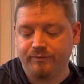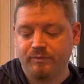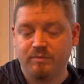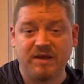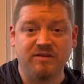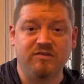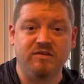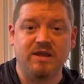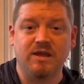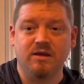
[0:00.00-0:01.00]
Big
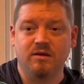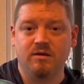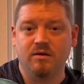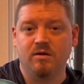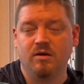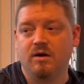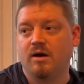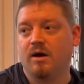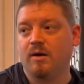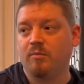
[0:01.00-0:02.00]
Z
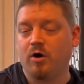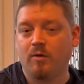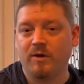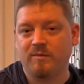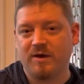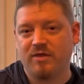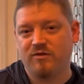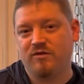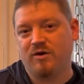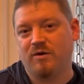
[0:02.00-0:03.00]
Paul Macbeth
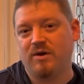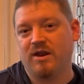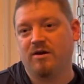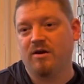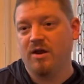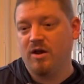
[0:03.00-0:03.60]
zone here.